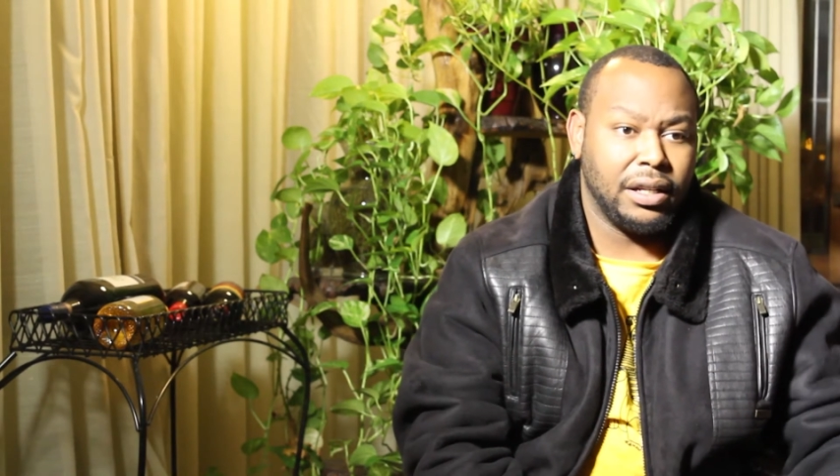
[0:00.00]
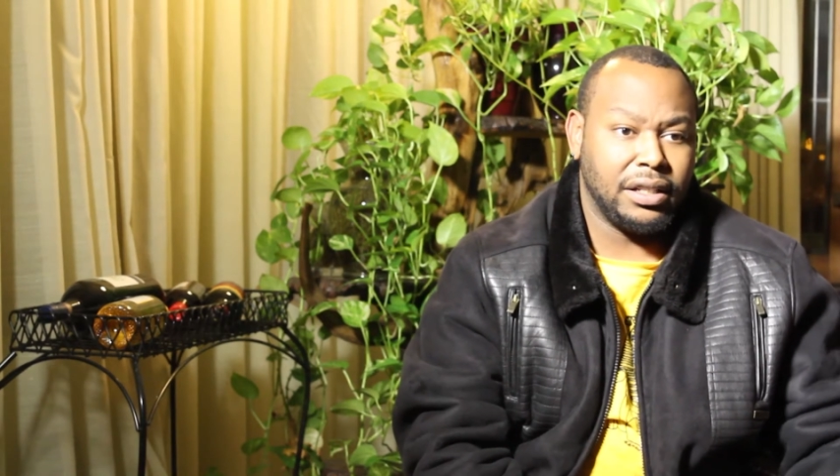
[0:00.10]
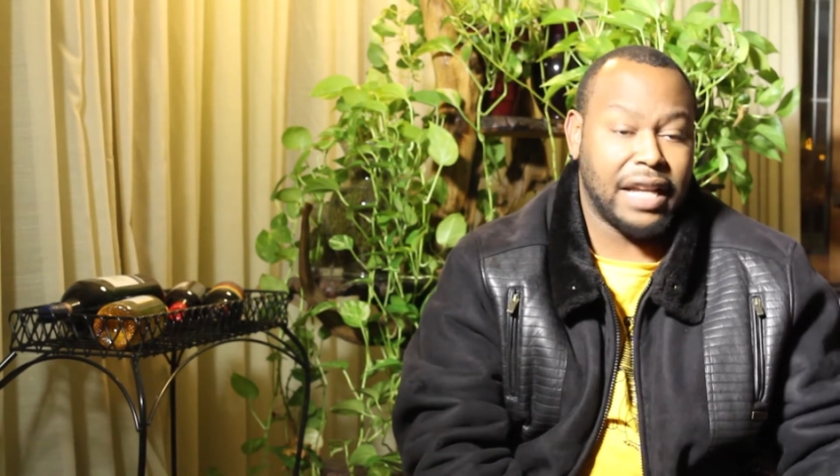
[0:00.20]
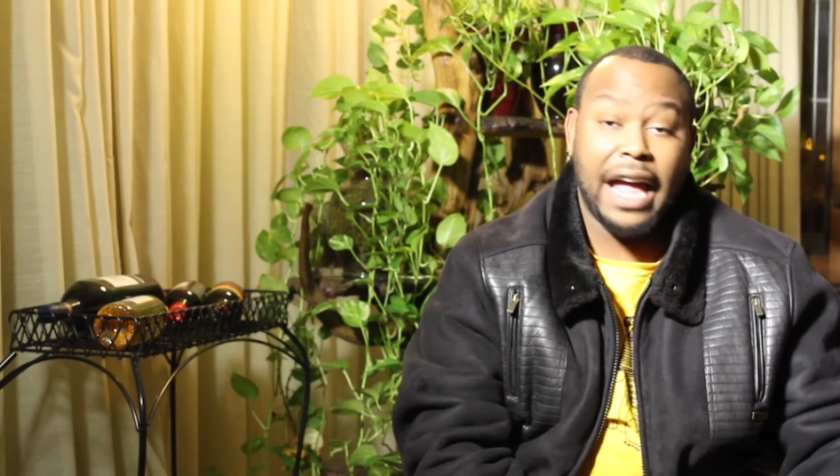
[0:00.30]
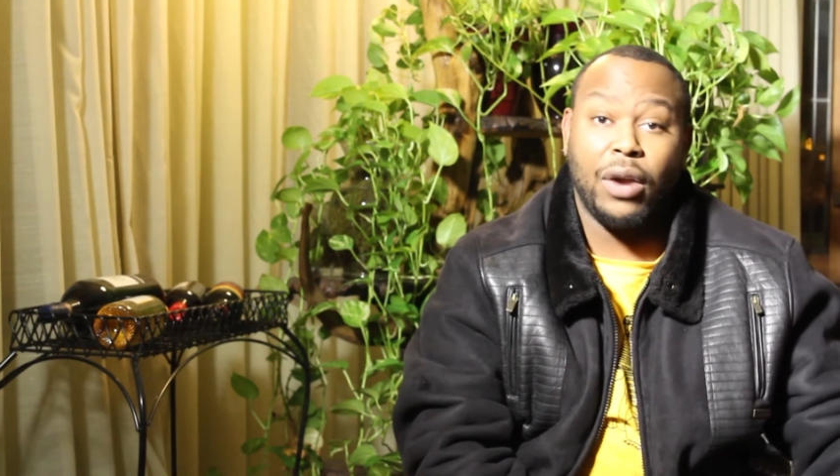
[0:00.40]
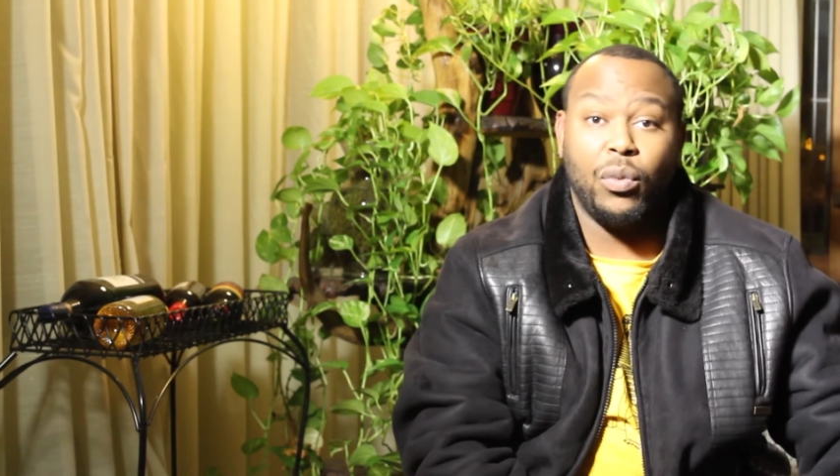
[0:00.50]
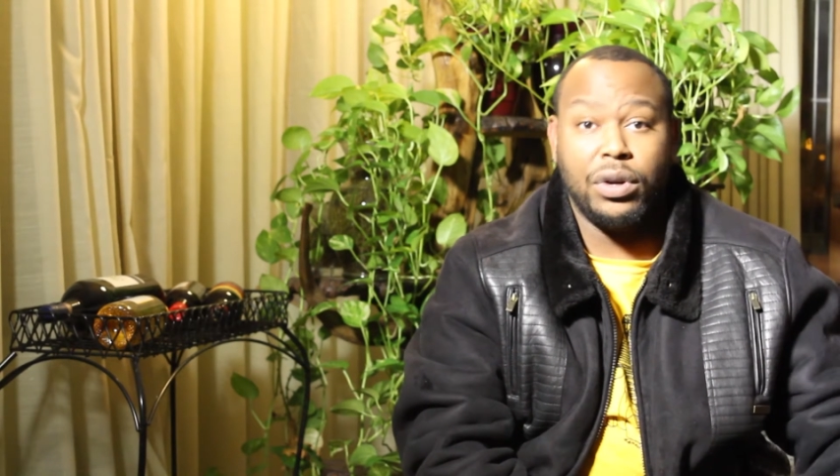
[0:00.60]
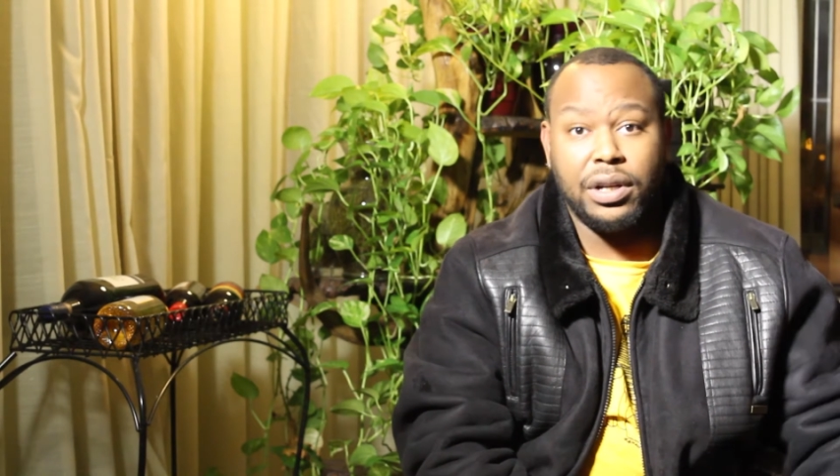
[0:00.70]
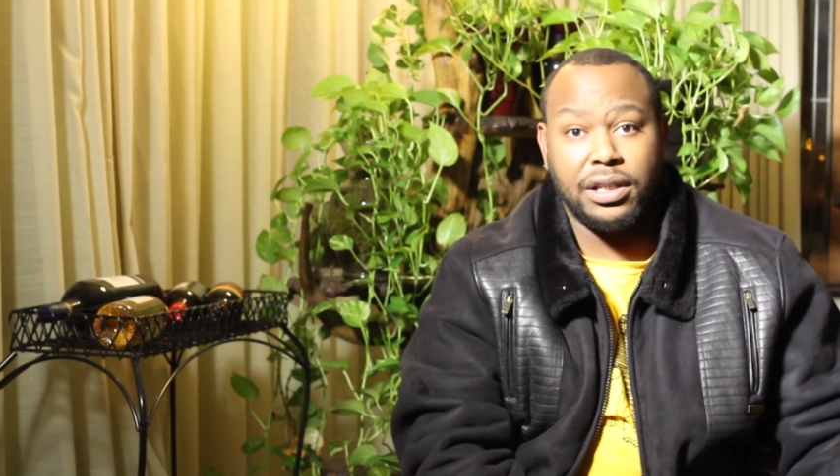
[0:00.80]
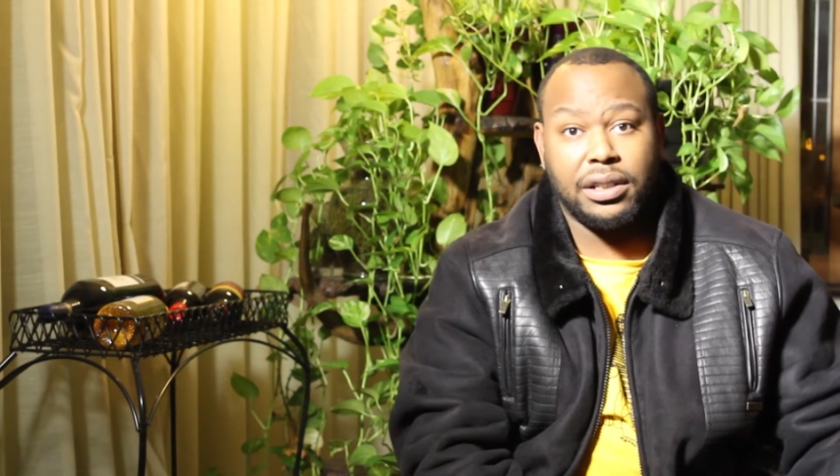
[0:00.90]
Tiger
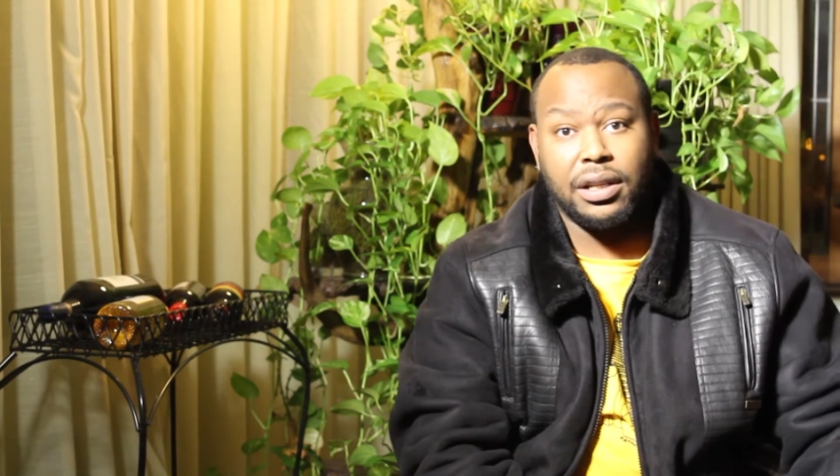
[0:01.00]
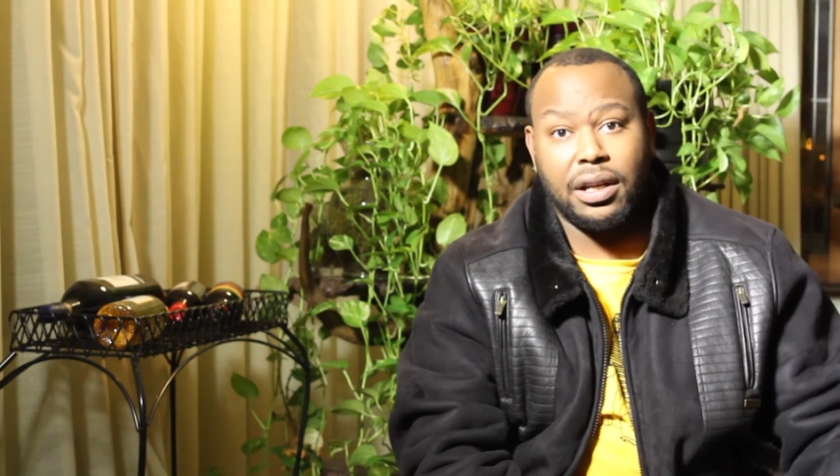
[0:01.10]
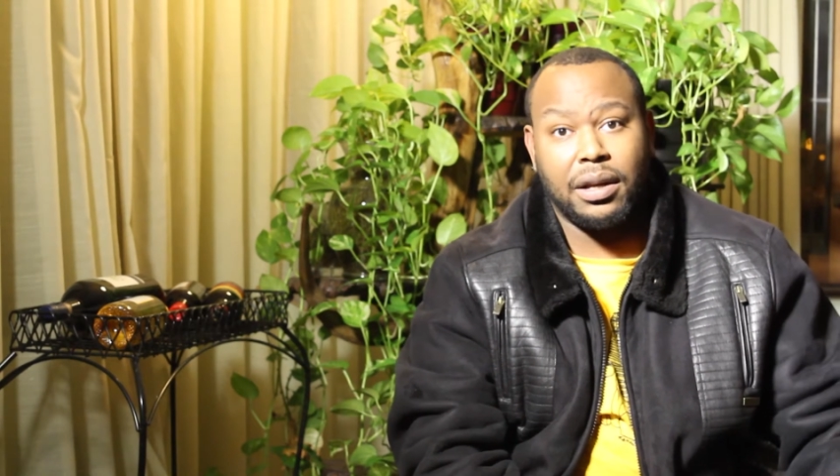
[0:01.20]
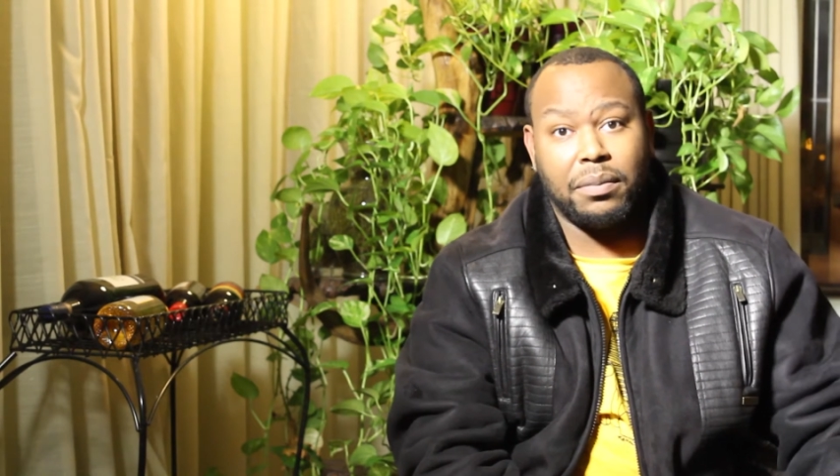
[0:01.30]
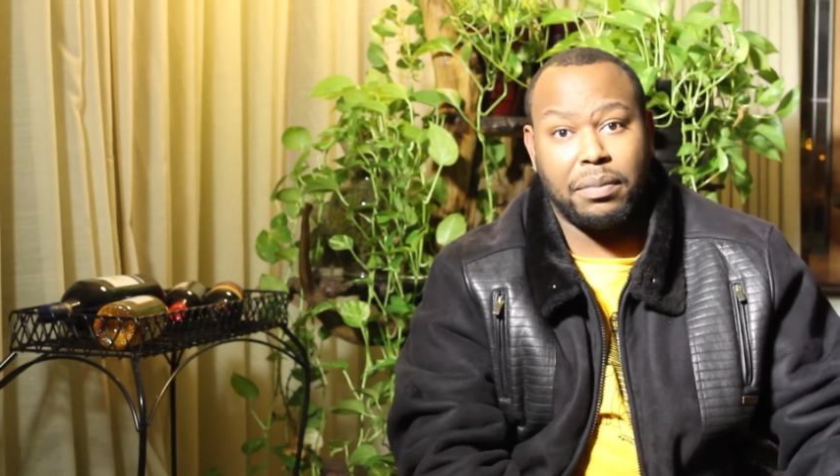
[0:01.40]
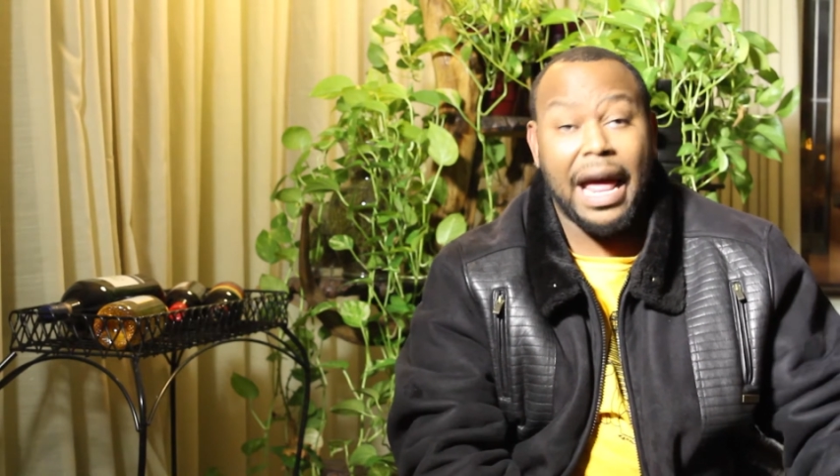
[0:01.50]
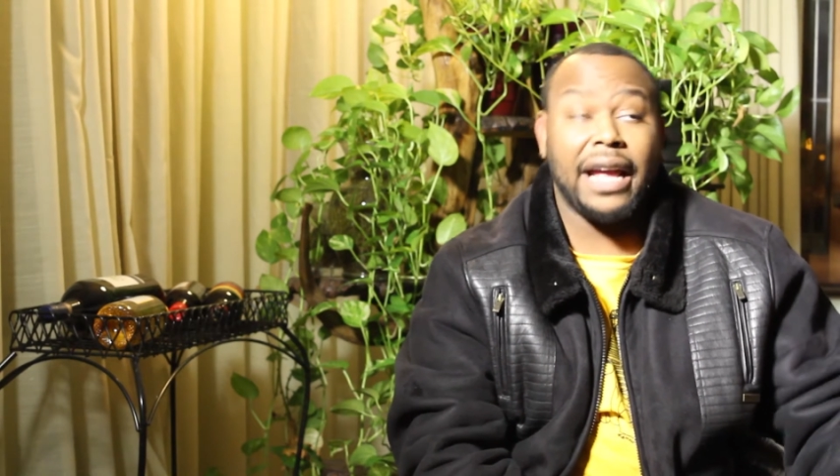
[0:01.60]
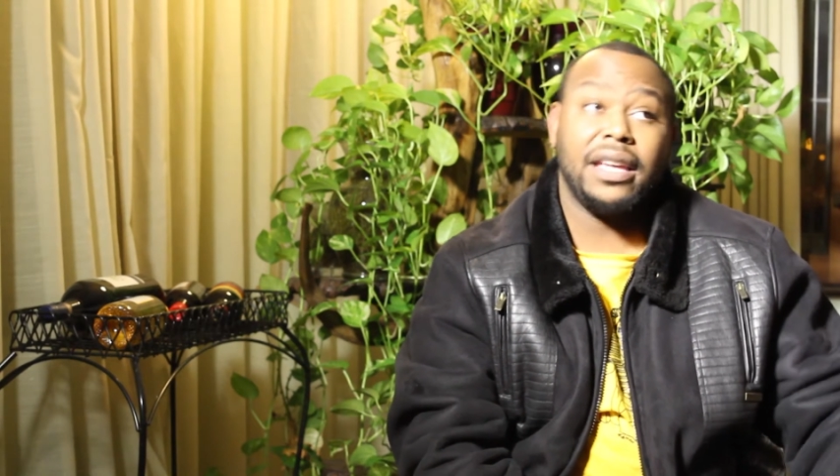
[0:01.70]
Woods. Black